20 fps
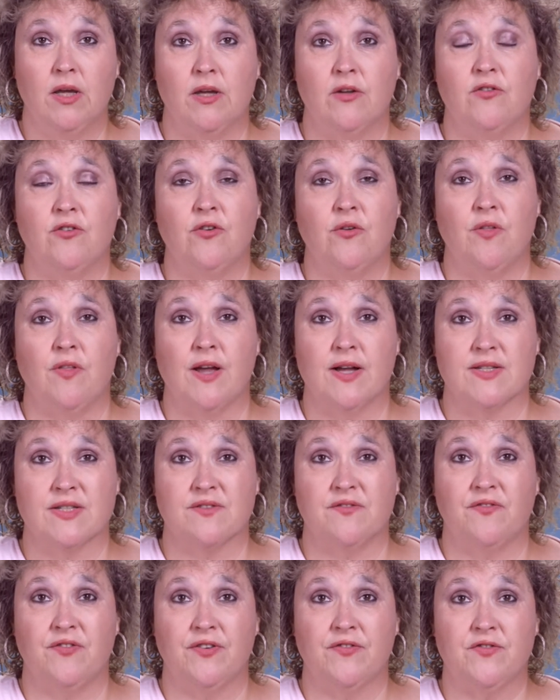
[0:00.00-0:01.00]
In
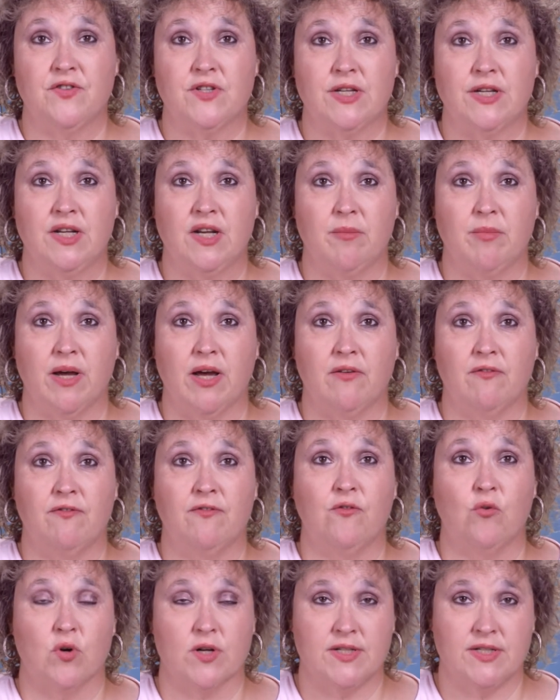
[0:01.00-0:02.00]
2015, about
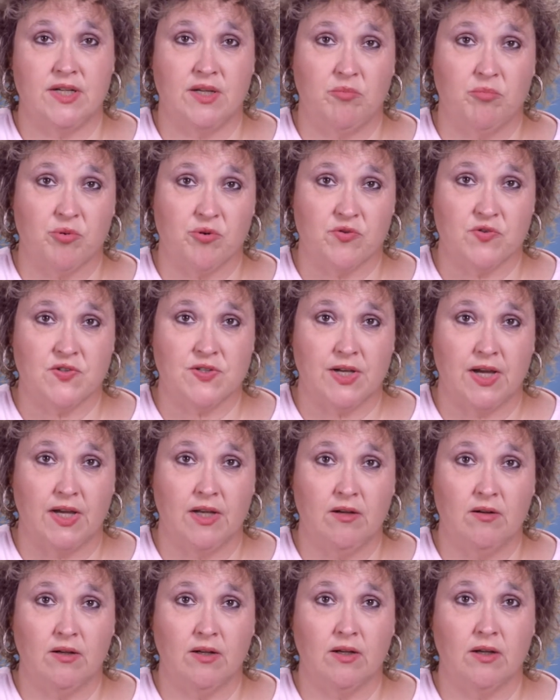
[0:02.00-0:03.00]

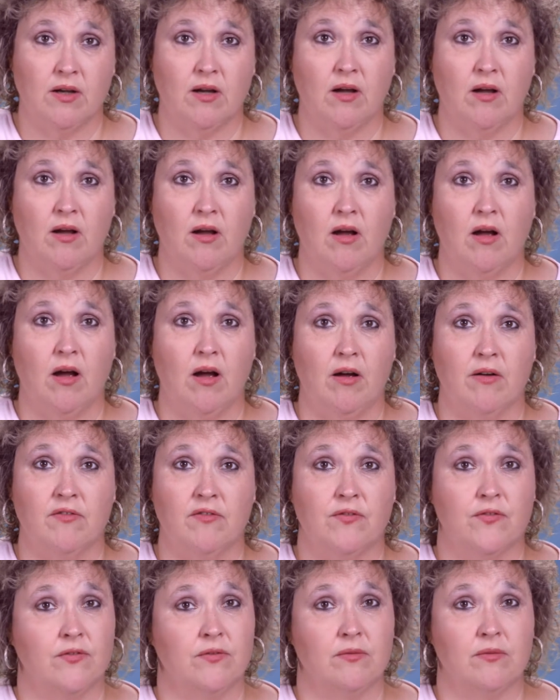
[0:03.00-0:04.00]
14%
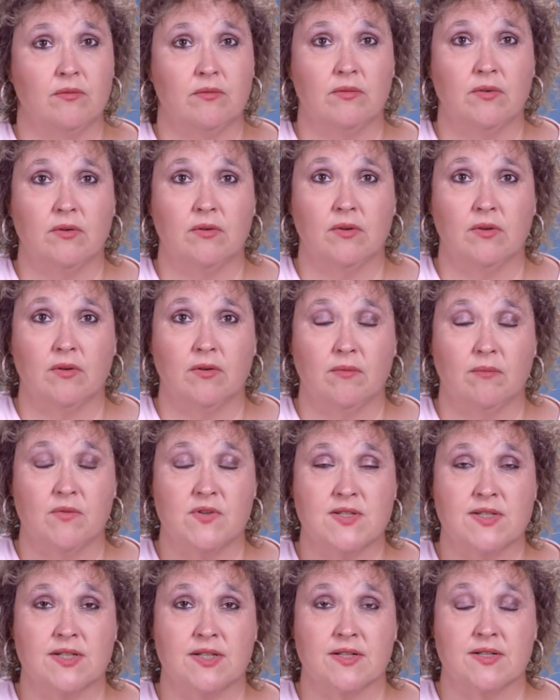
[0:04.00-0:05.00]
of
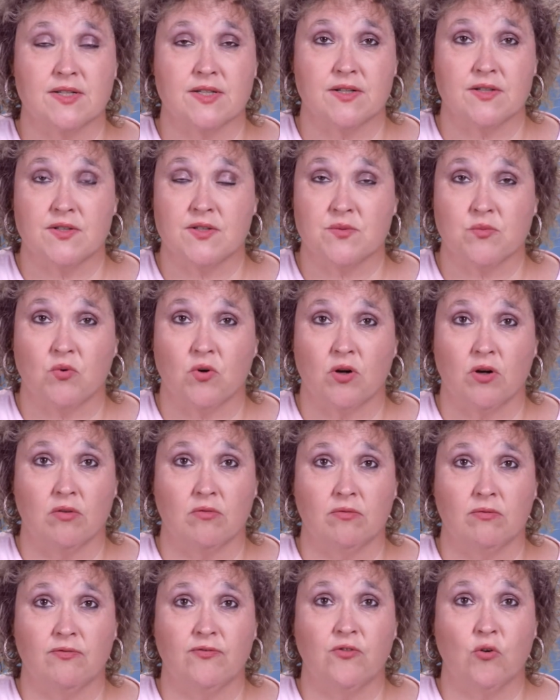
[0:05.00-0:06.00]
citizens
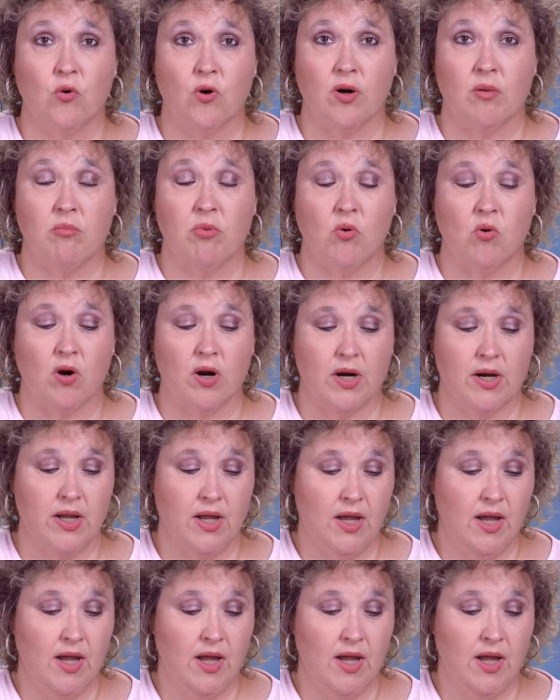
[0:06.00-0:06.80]
were foreign born.